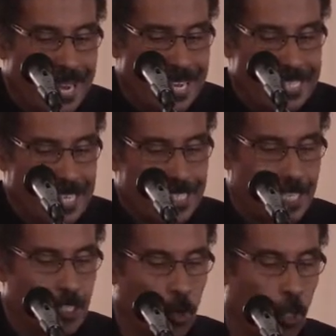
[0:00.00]
This is the
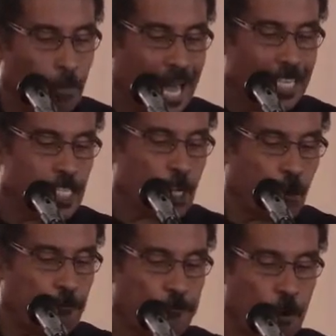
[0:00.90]
schoolmaster
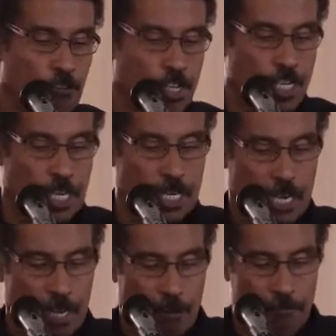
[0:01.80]
function
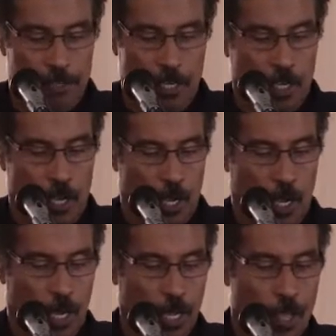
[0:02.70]
of the
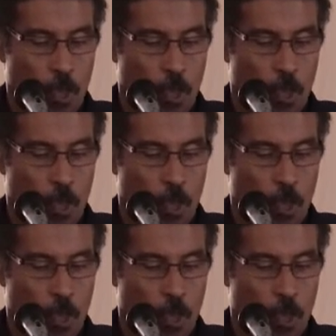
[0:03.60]
law,